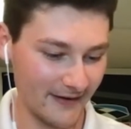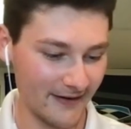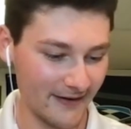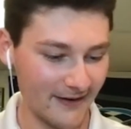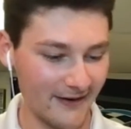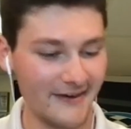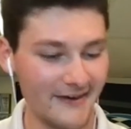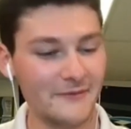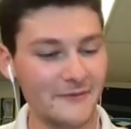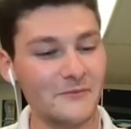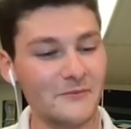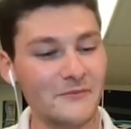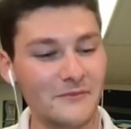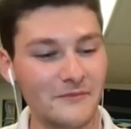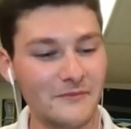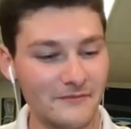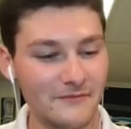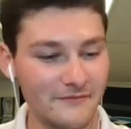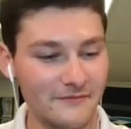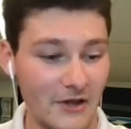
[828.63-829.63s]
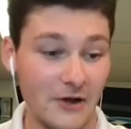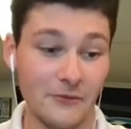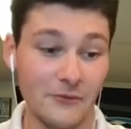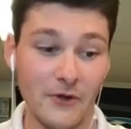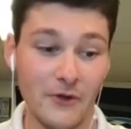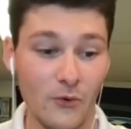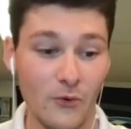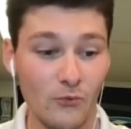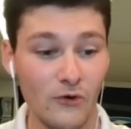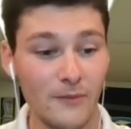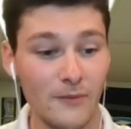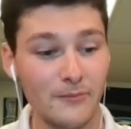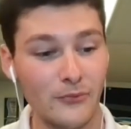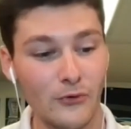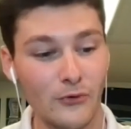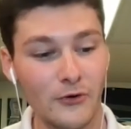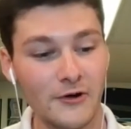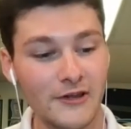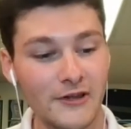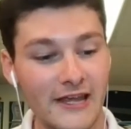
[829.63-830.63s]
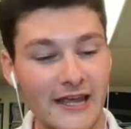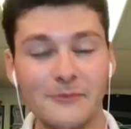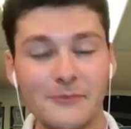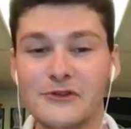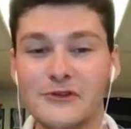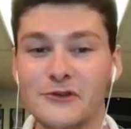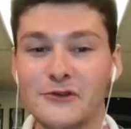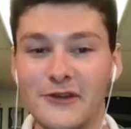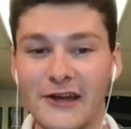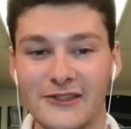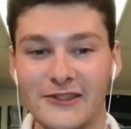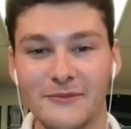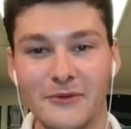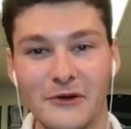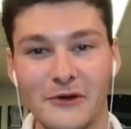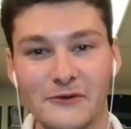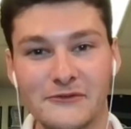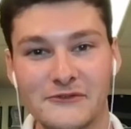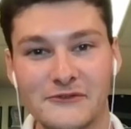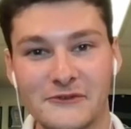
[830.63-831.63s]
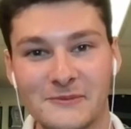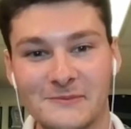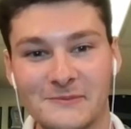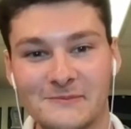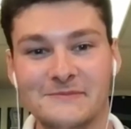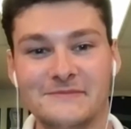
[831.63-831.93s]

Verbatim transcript: All right. Now, what board game do you like the most?